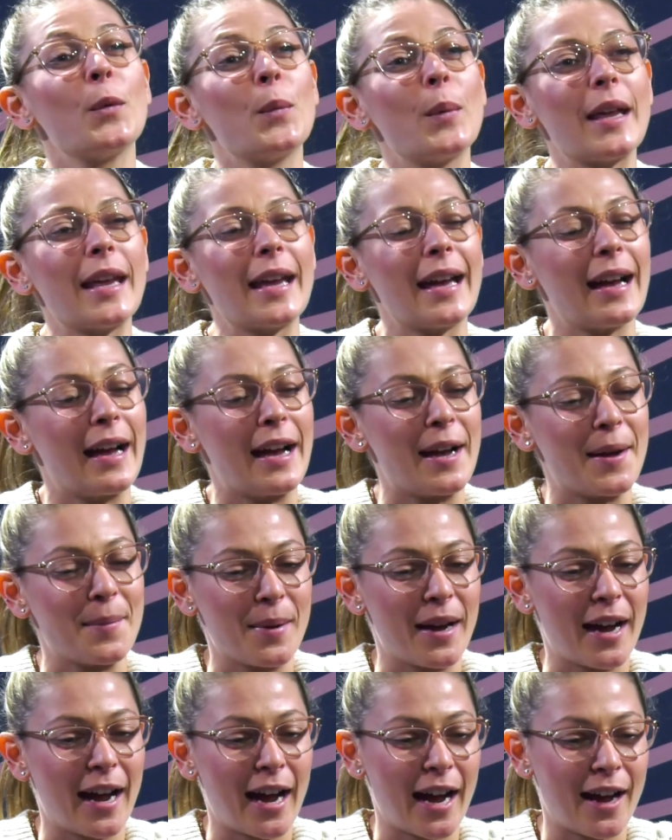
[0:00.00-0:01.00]
We
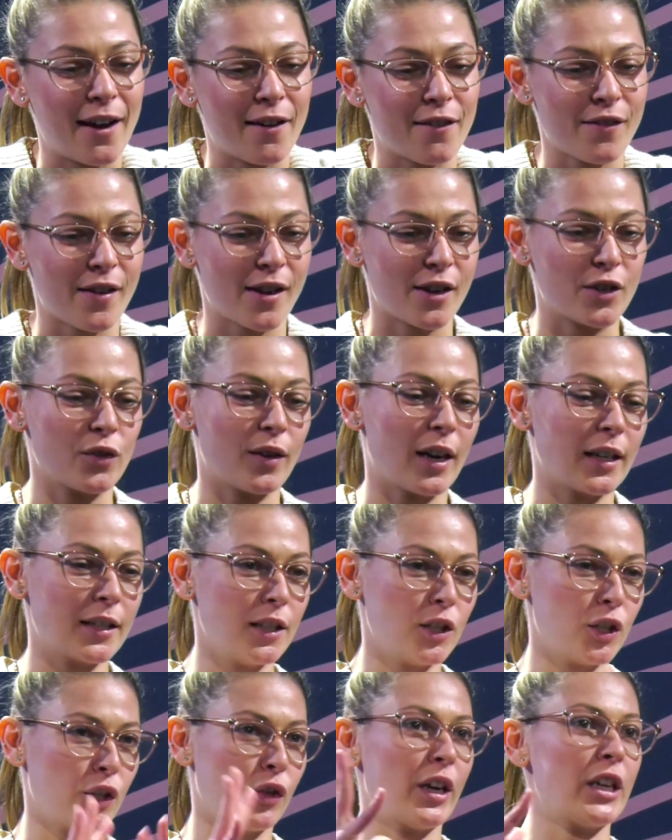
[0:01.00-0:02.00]
have a direct
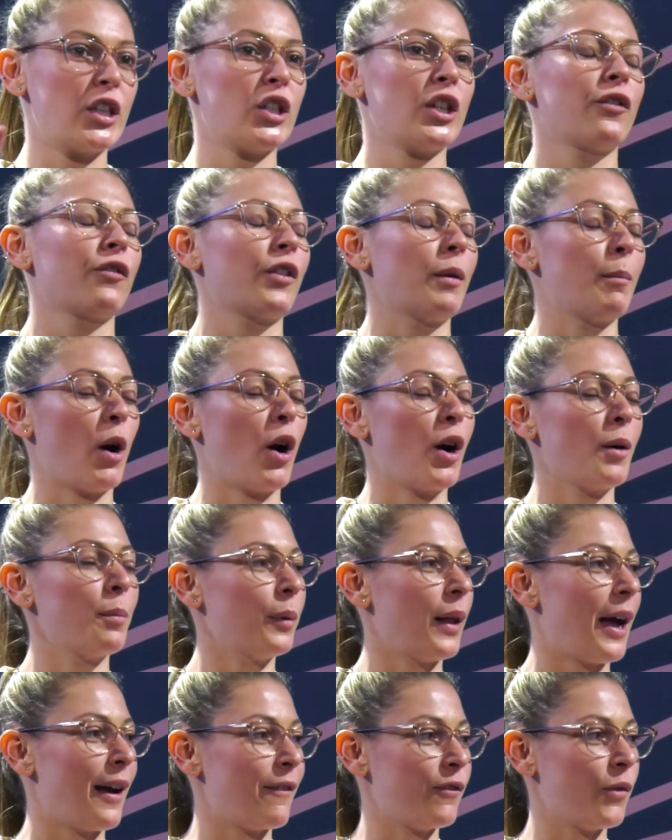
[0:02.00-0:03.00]
integration from our
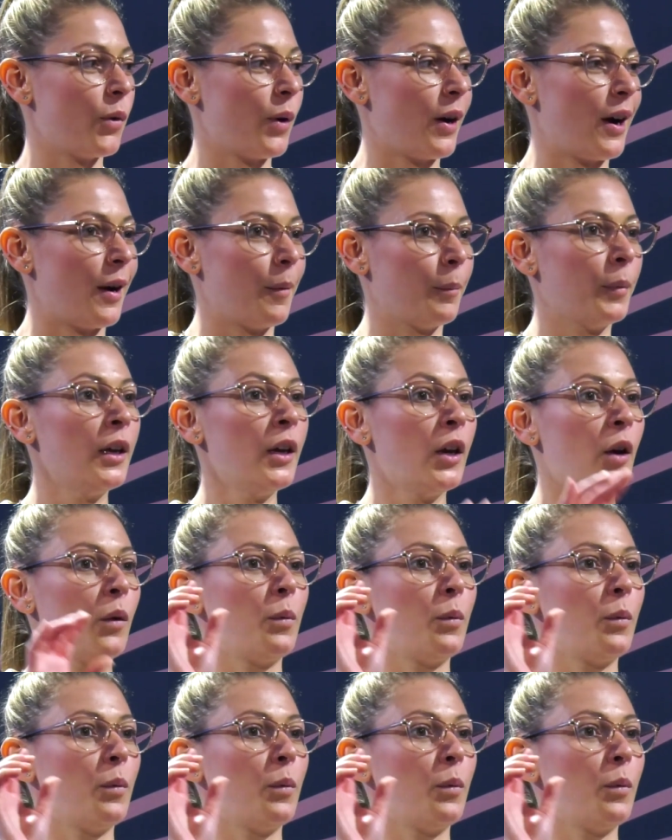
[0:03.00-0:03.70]
platform.